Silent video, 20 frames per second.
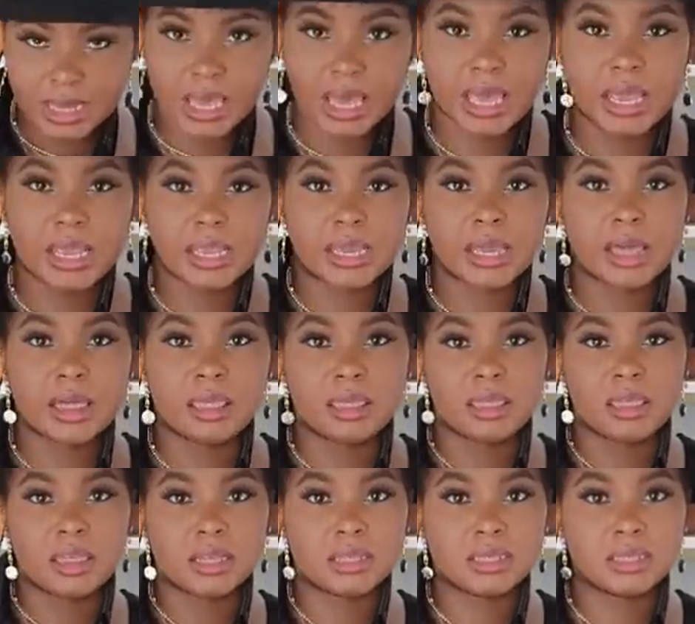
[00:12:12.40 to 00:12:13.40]
take
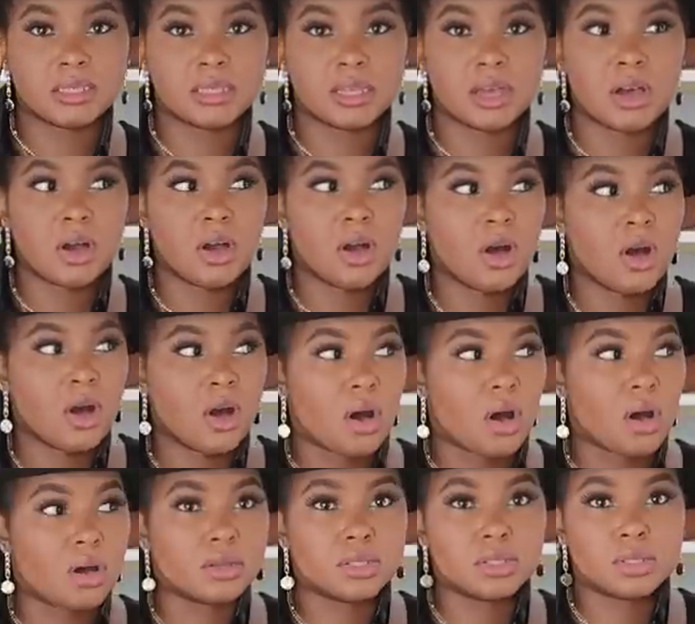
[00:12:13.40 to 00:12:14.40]
this
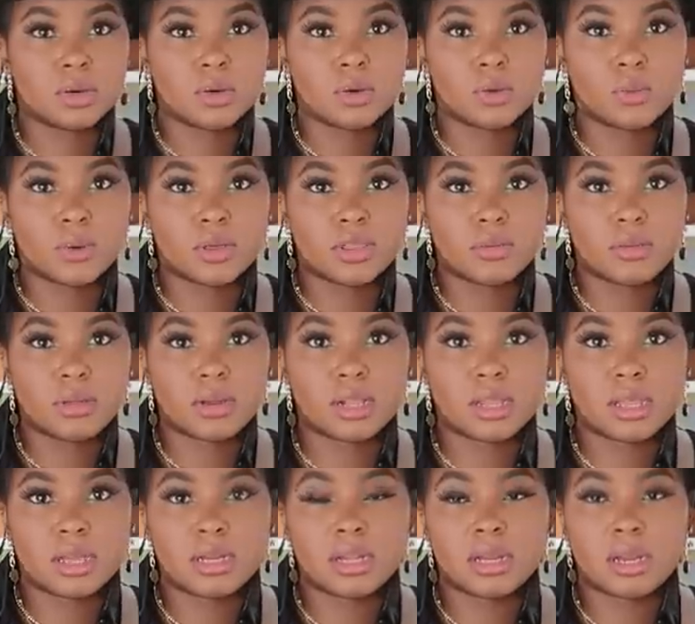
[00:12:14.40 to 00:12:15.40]
also with me to
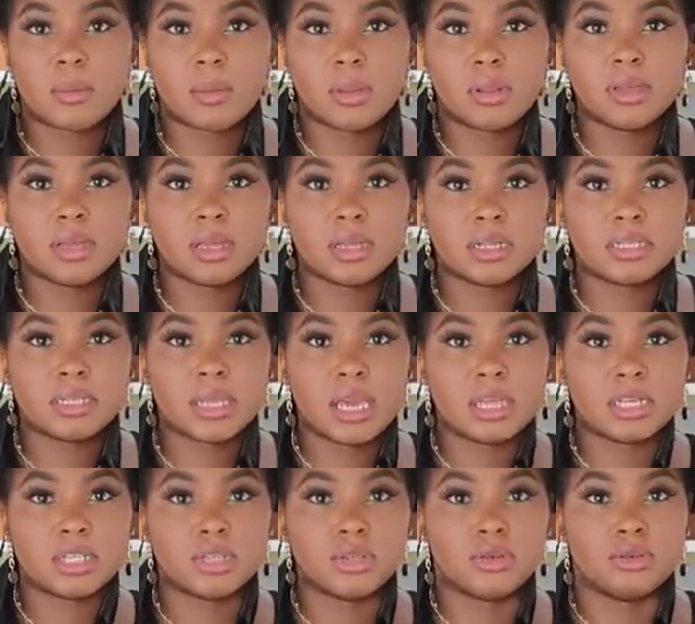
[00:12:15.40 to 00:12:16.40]
London. I'm only going to
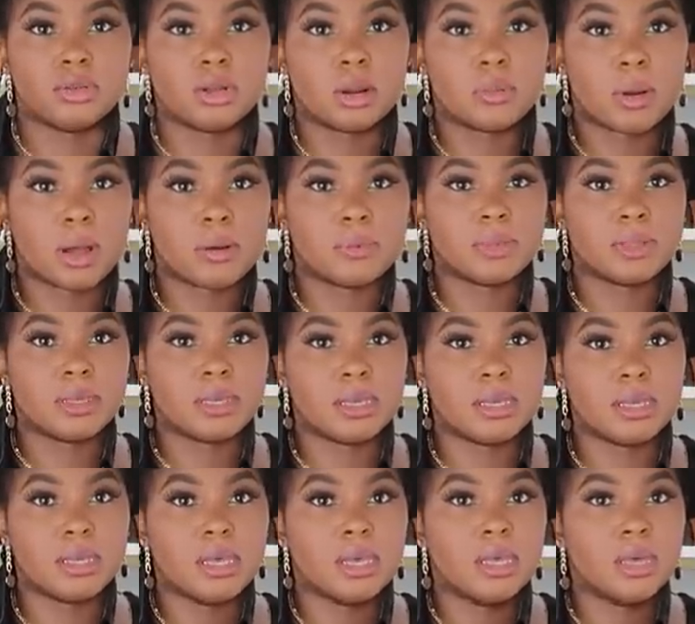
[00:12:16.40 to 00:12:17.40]
take two, so I'll
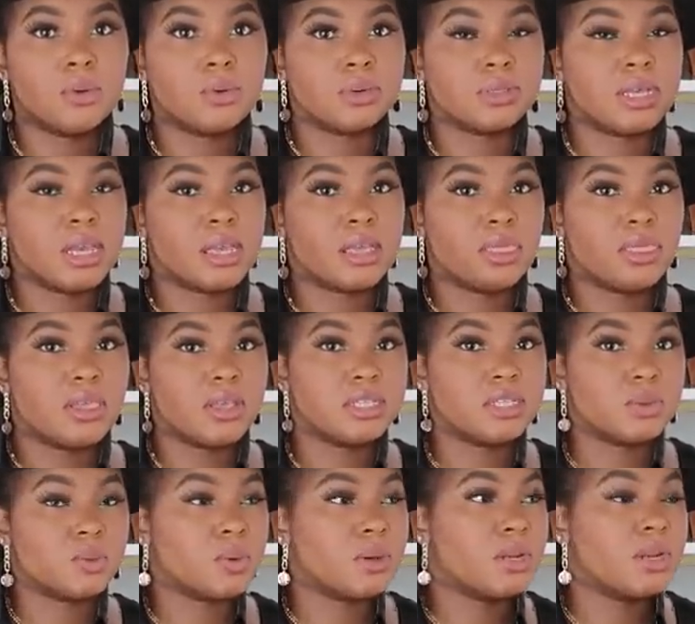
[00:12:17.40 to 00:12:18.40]
probably... we'll take
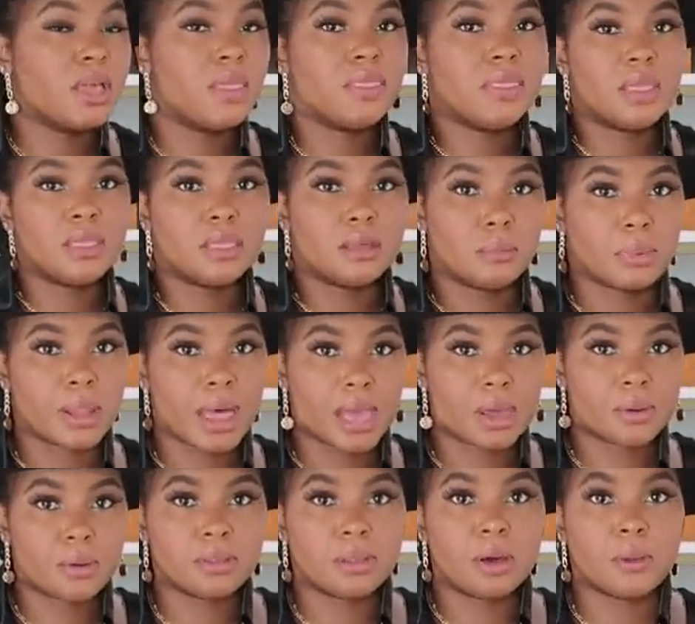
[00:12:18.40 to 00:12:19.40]
this one and then the
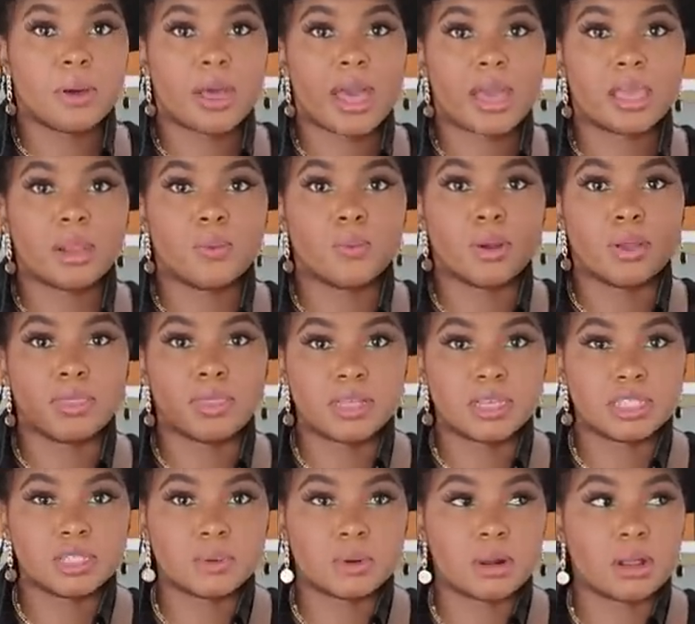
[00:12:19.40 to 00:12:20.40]
black one. That way I can wear
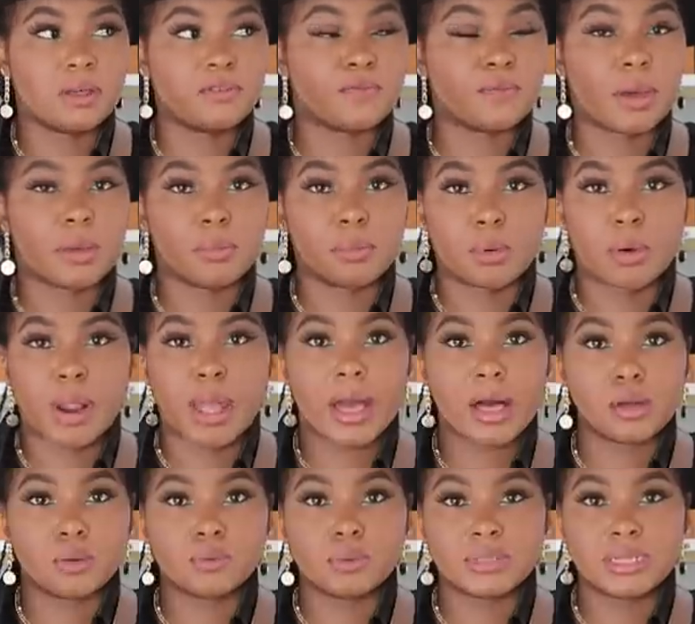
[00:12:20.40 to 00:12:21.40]
this with all of my
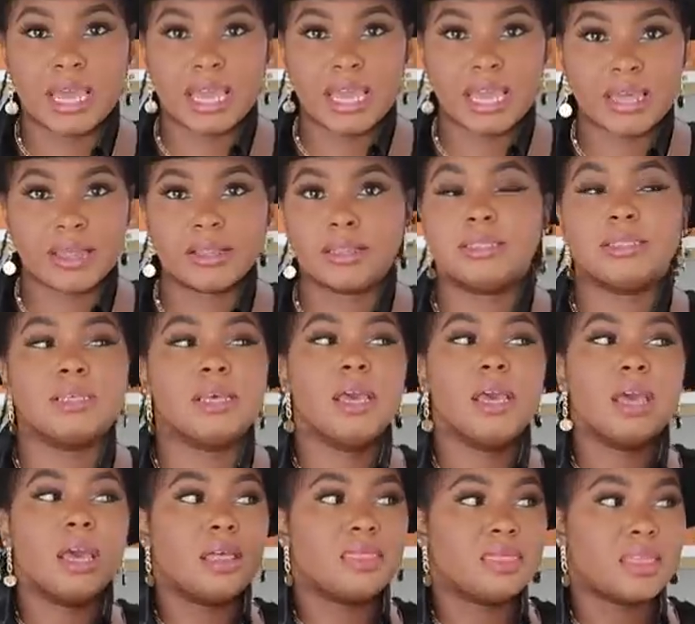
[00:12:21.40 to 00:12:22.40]
brown tans
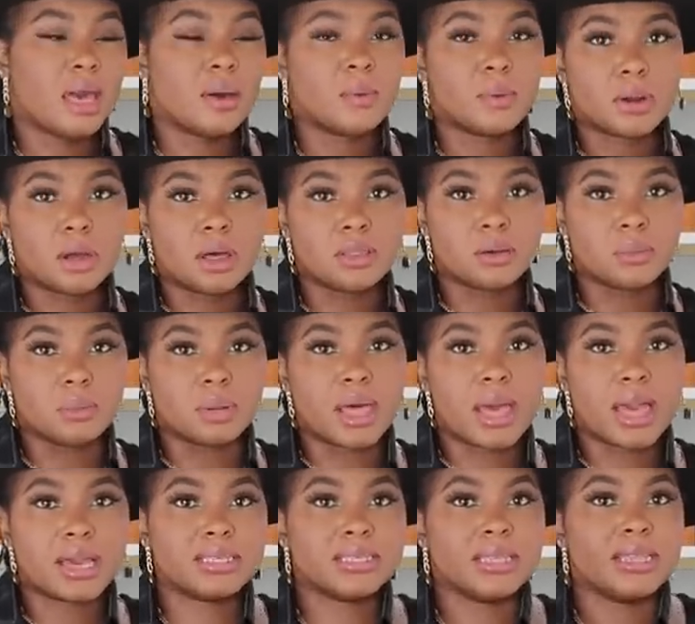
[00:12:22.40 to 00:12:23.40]
and that with all the
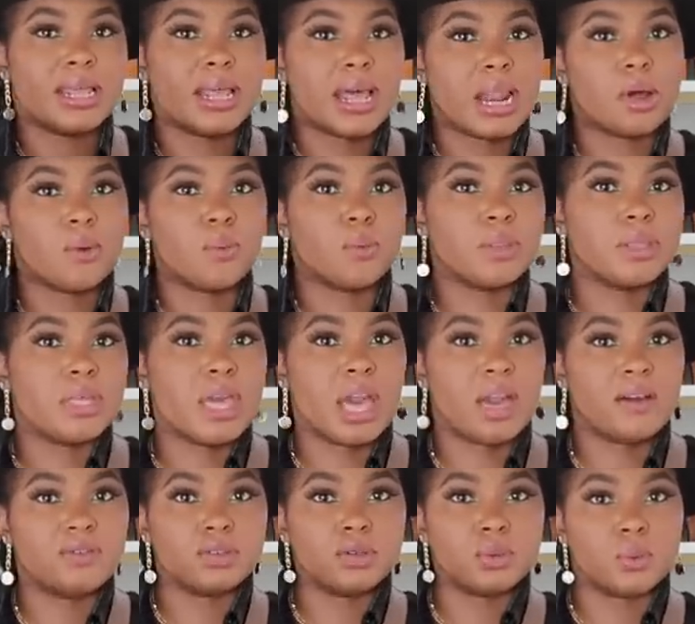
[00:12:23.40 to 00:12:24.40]
blacks. And then I don't really
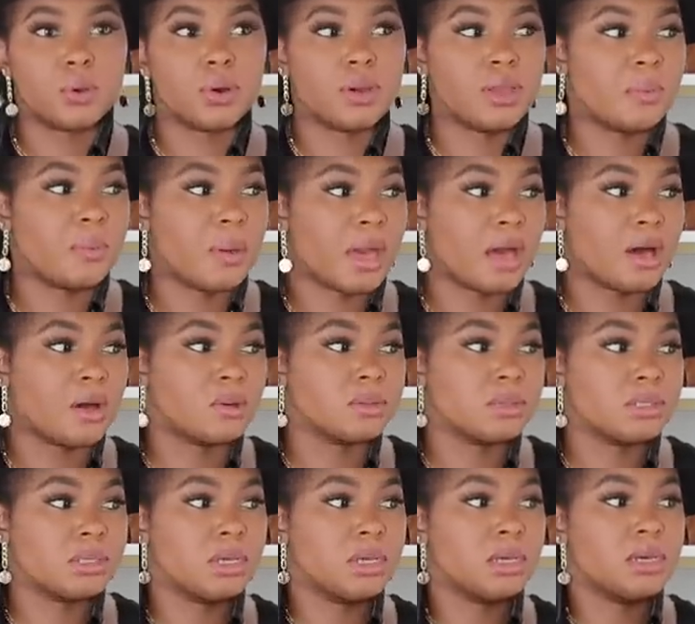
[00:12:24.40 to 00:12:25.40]
have to worry
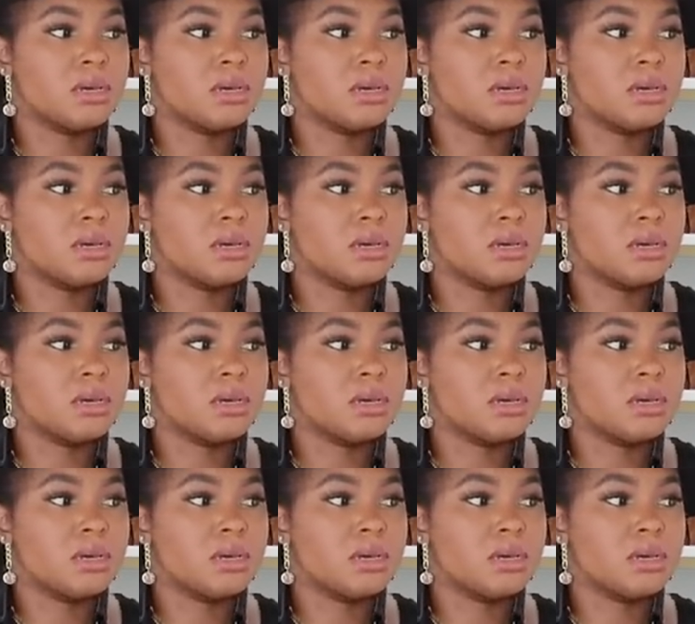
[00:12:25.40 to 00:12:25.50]
about